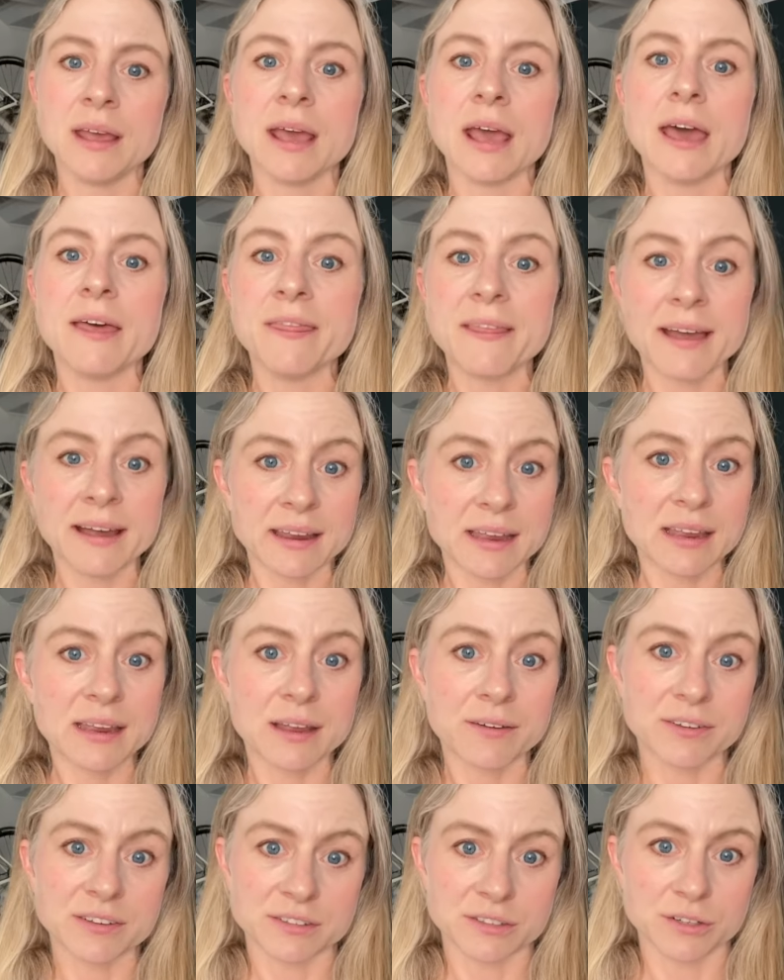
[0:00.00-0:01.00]
And that can
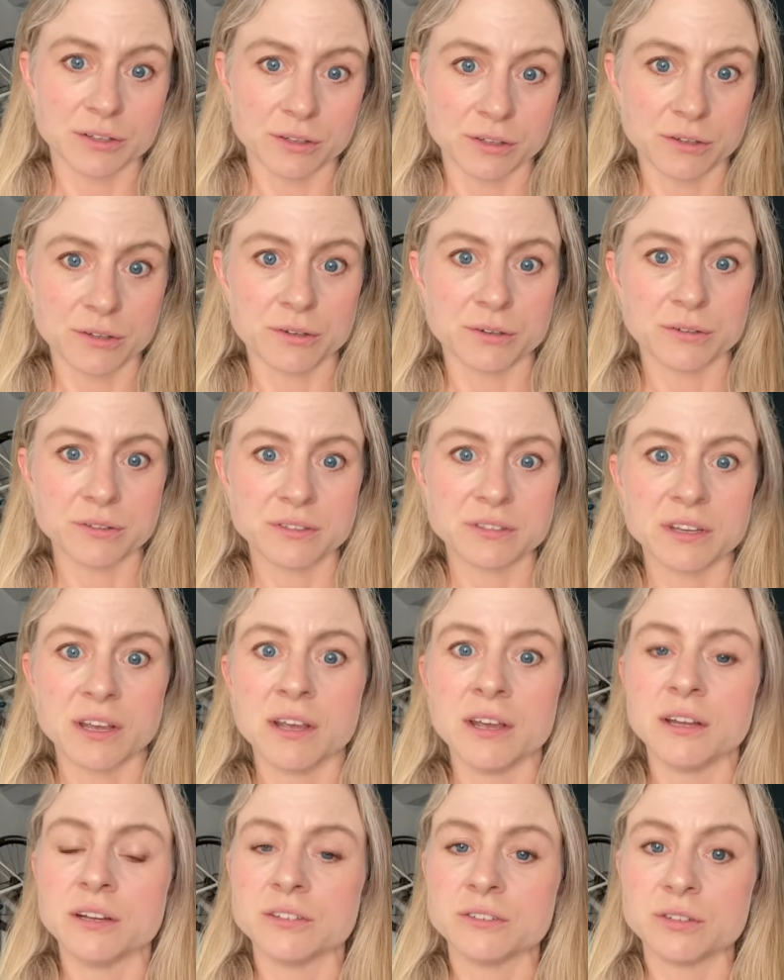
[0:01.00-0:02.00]
give us clues
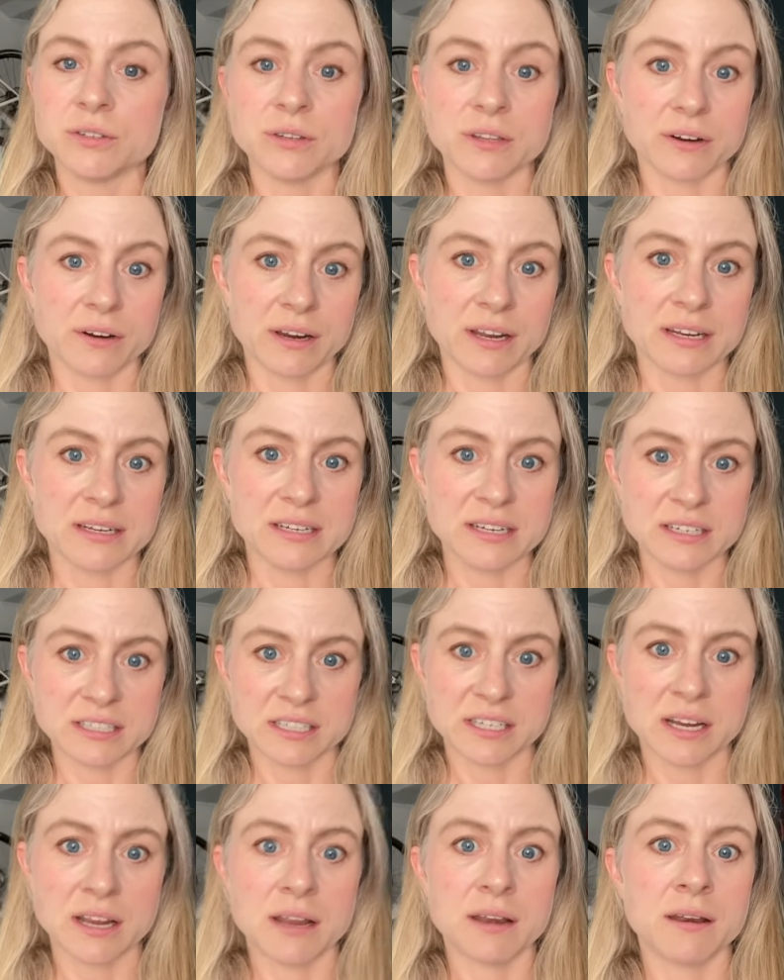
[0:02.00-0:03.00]
to their
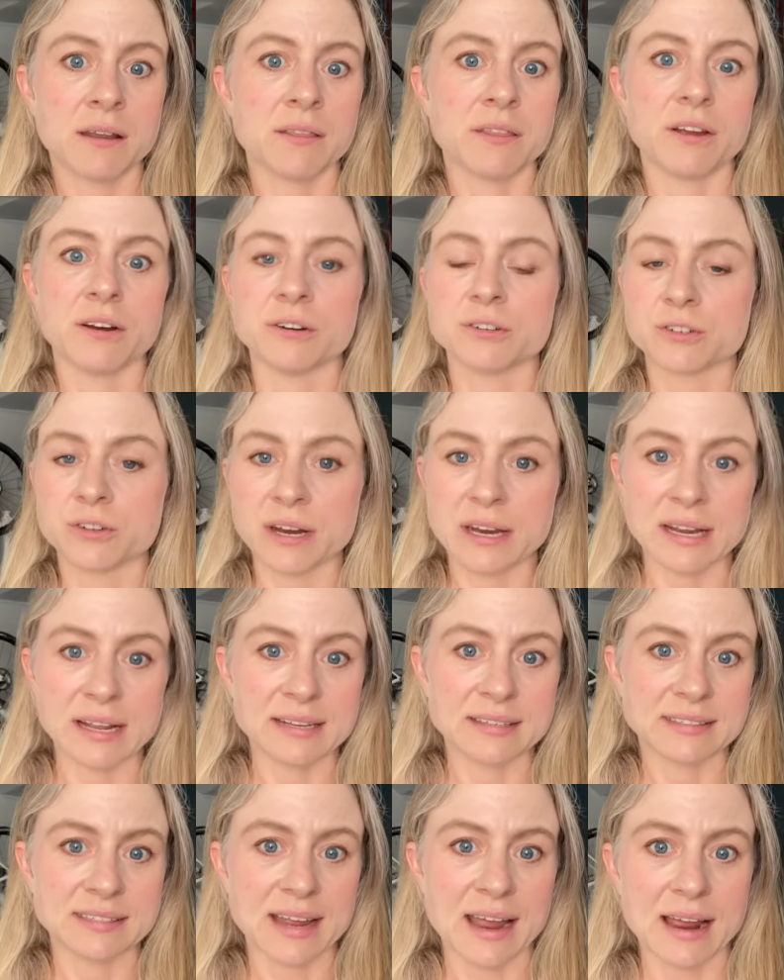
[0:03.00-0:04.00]
condition, their training
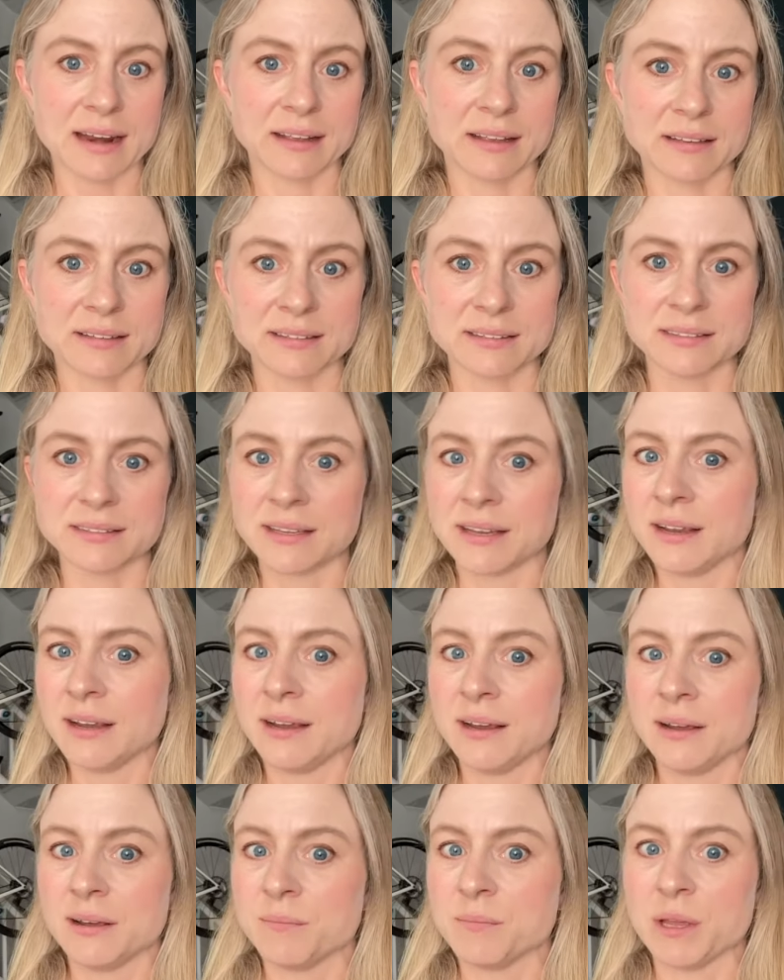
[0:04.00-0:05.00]
status,
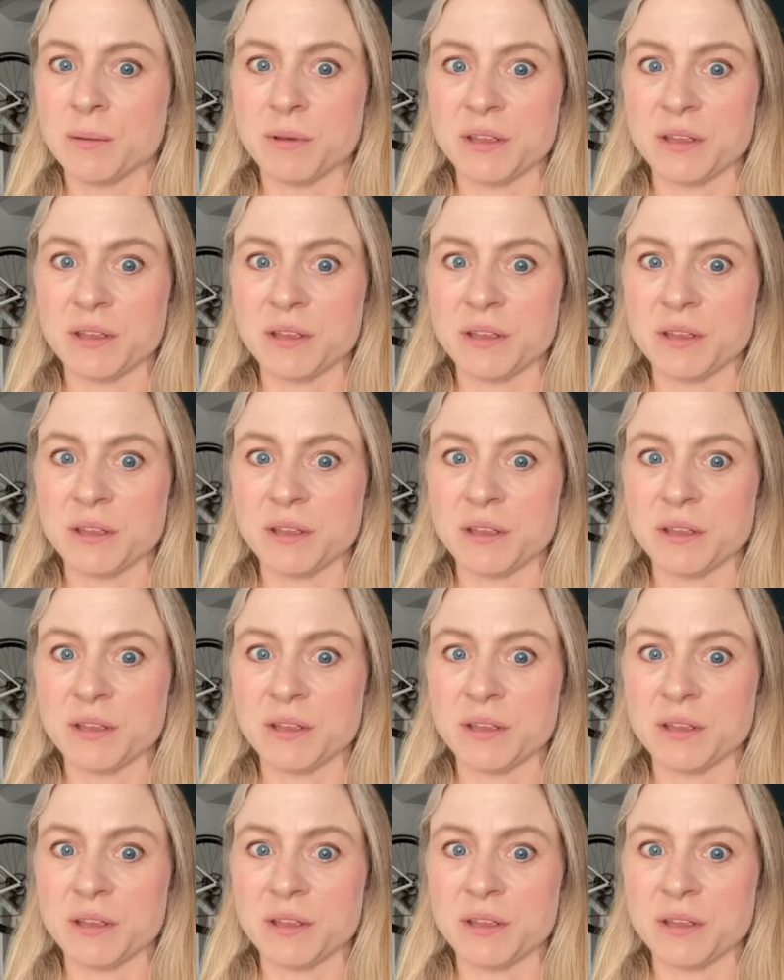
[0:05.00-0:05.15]
maybe